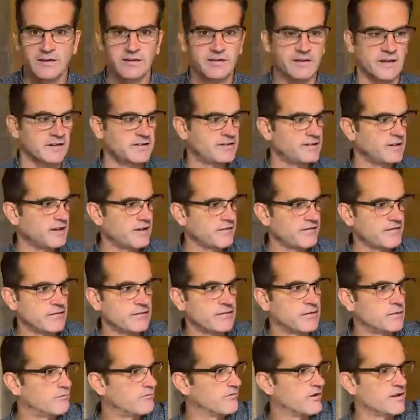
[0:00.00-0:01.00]
Does he give
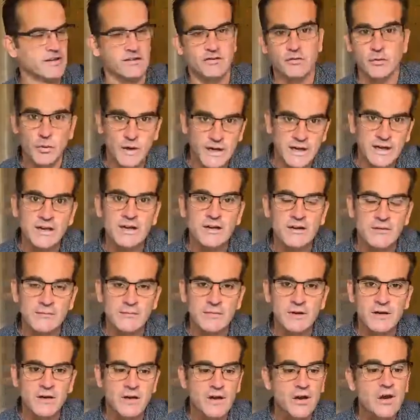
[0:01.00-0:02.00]
them to Prince
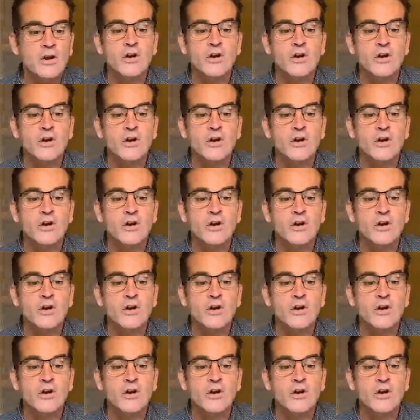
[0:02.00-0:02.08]
William?